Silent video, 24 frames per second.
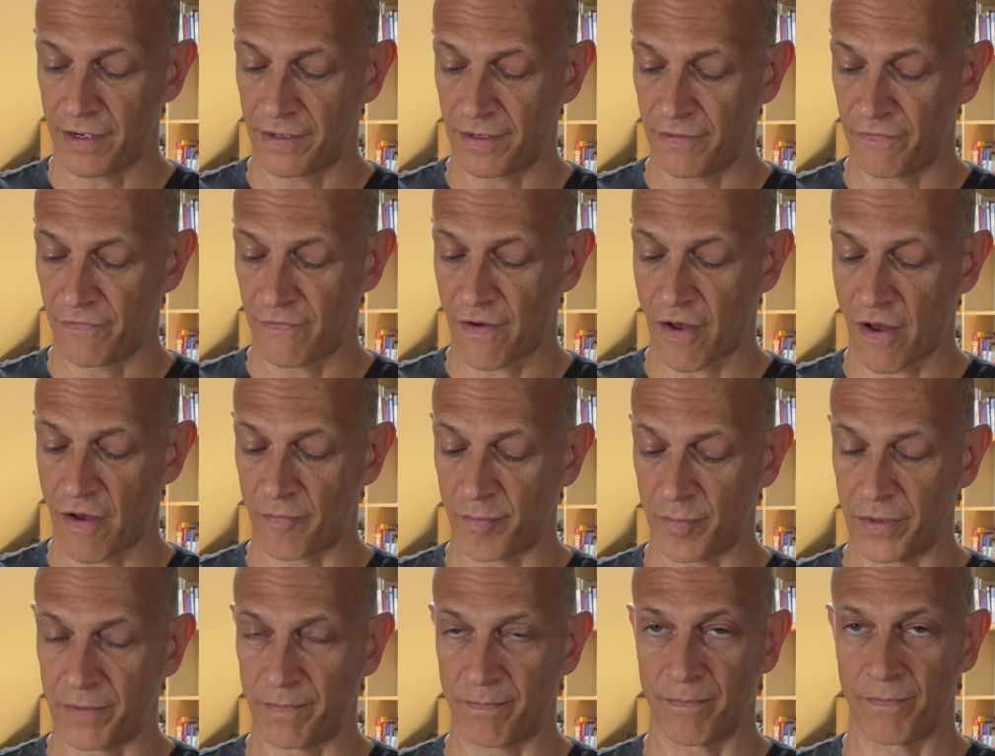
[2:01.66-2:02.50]

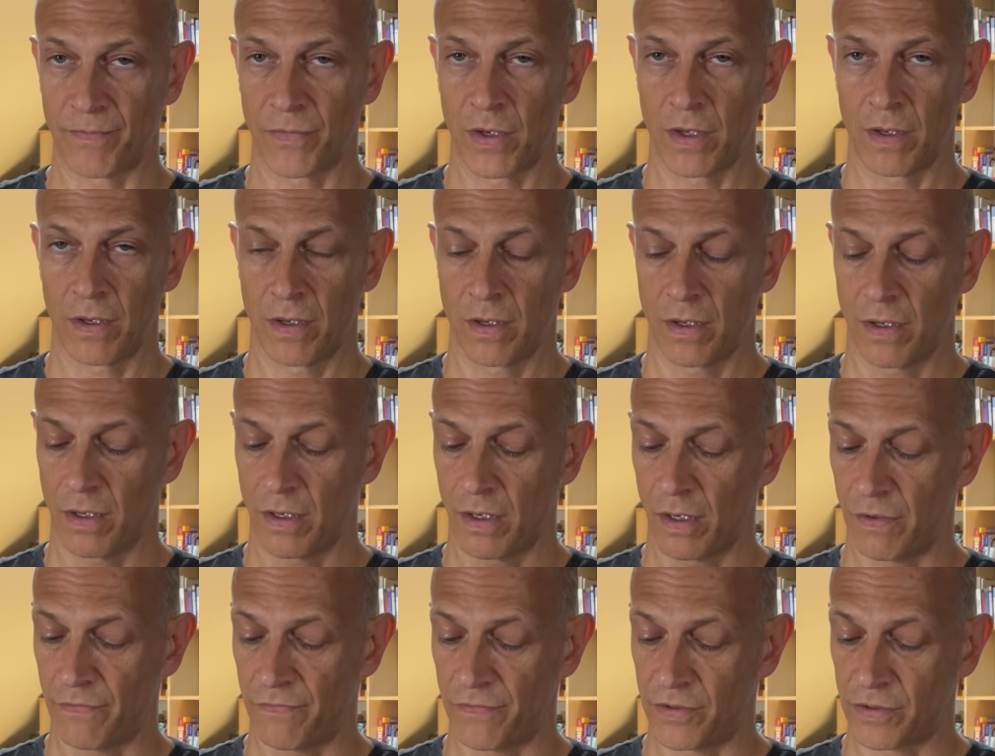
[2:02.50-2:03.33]
involvement
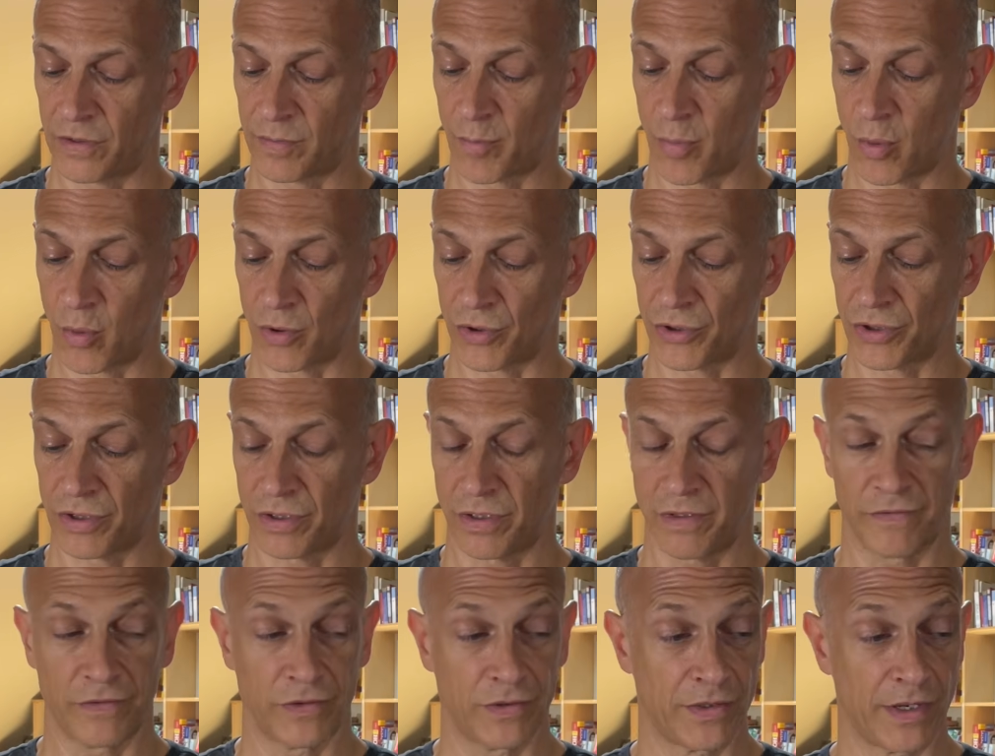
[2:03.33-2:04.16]
of this
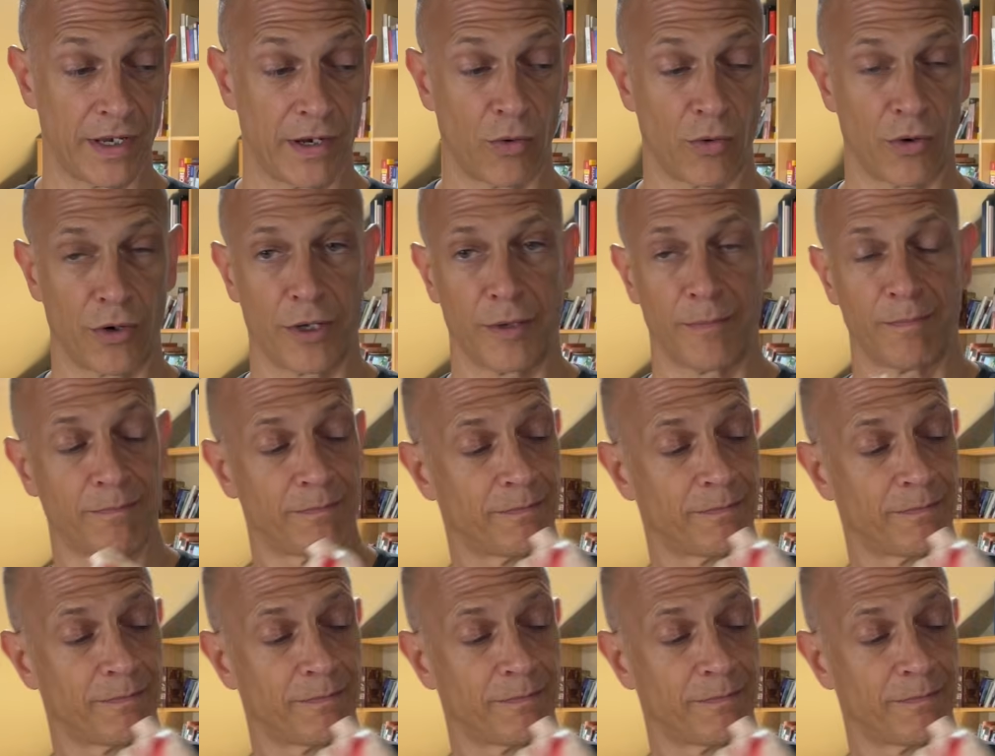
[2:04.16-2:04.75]
portion of his aorta.